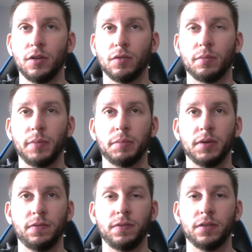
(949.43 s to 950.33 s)
Remember,
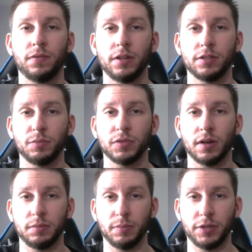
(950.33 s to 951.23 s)
feel free to
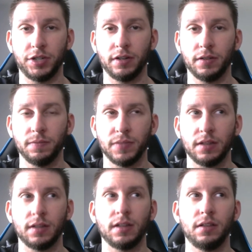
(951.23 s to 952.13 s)
subscribe to my channel
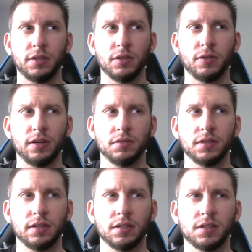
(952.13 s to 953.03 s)
even though I don't
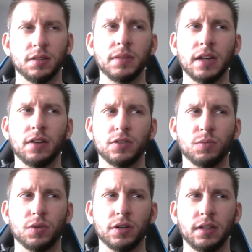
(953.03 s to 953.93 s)
think the sub count is
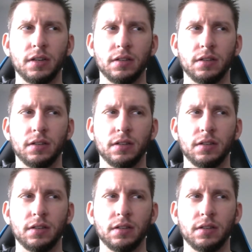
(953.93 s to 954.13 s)
working.